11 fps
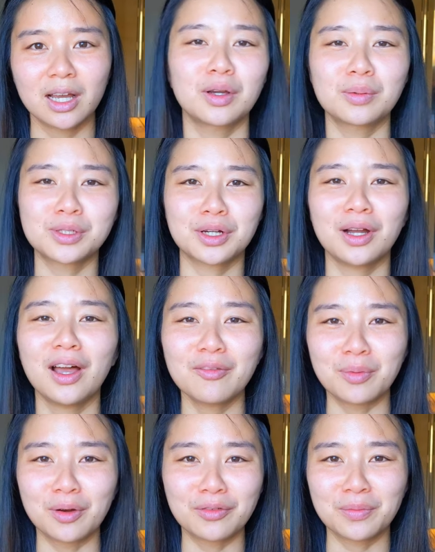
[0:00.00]
So I'm sure I'll have
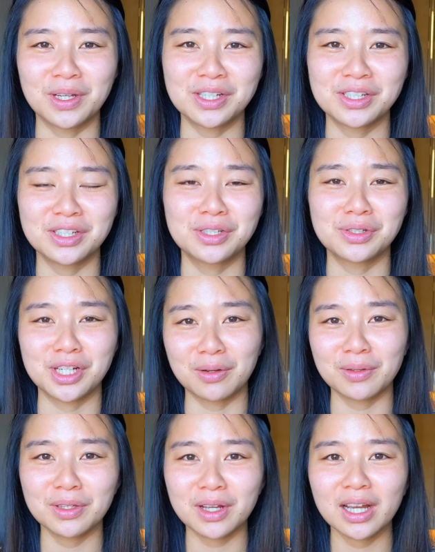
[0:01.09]
more information to share
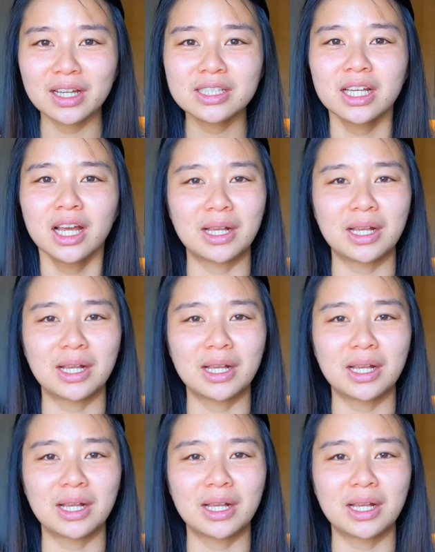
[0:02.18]
with you guys